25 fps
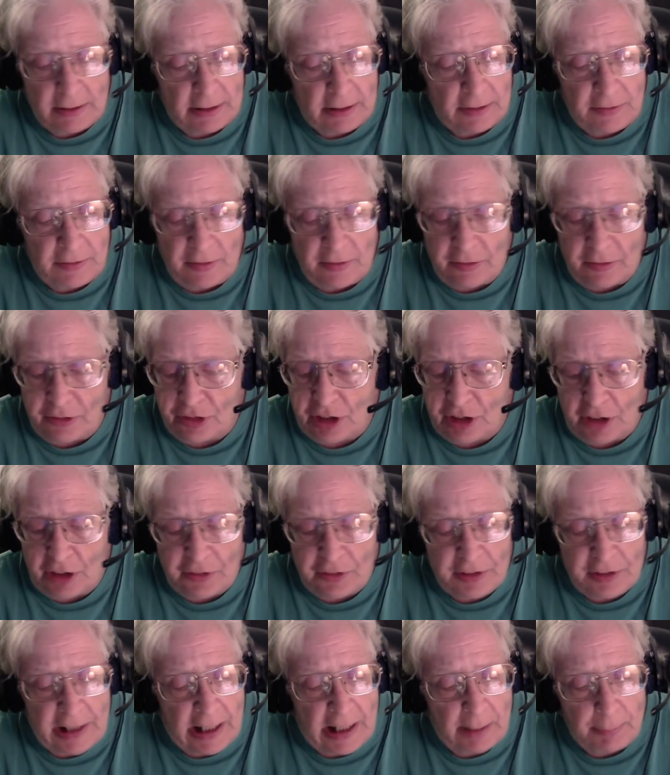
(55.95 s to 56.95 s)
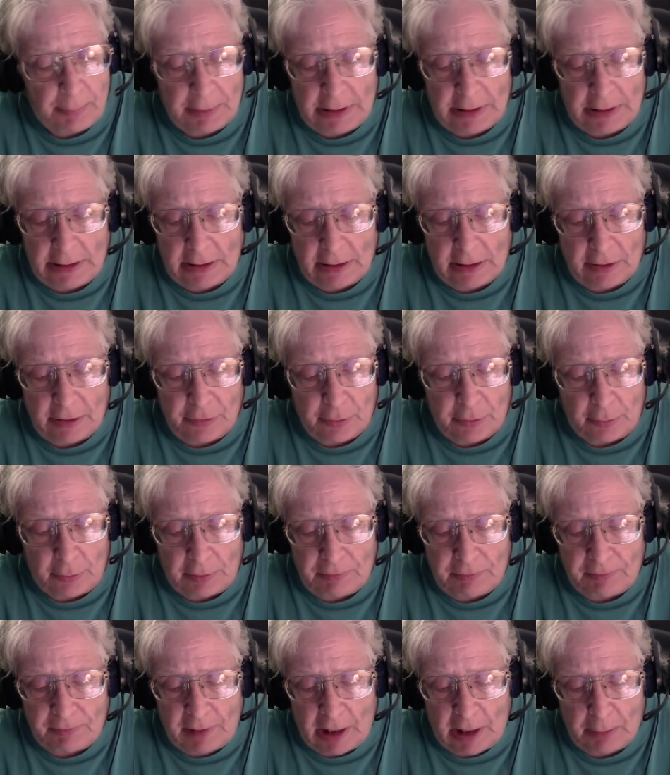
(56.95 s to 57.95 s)
This is just happening. It's only
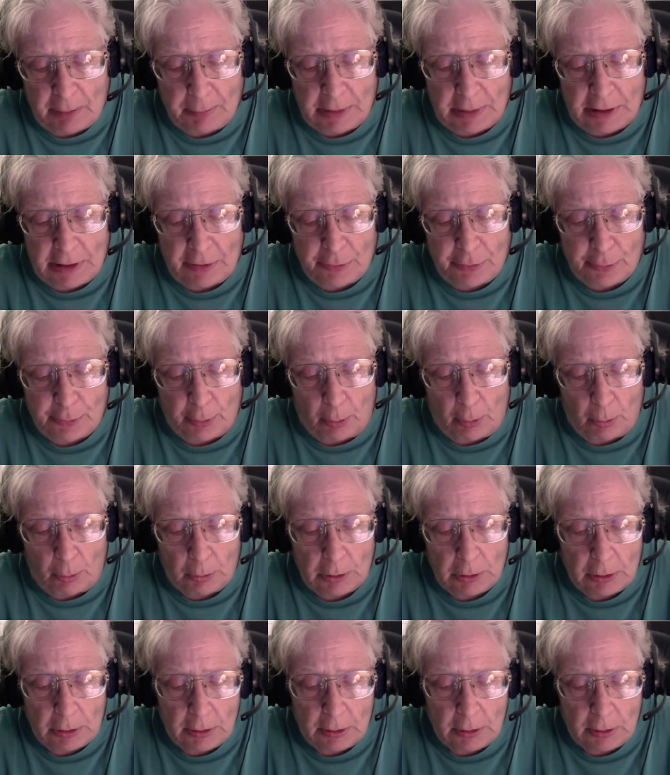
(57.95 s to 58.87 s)
five minutes old.